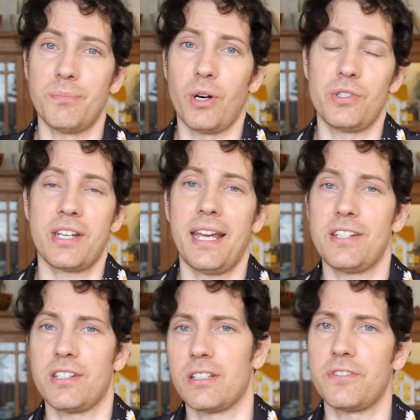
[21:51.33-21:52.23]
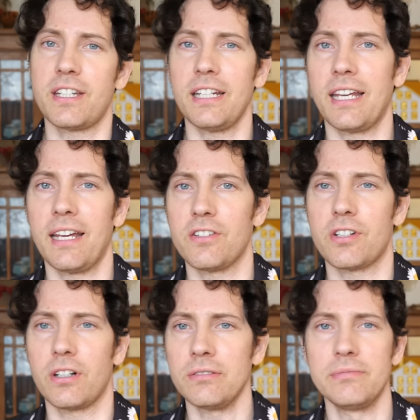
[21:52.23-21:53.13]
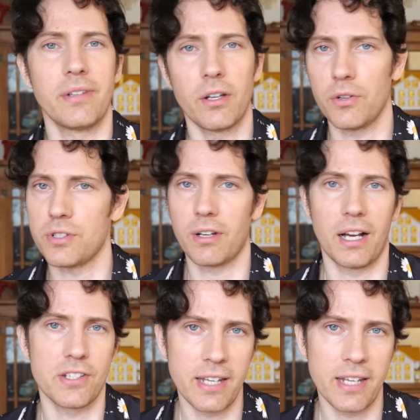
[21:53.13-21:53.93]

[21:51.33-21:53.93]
most cases of skin cancer. It also causes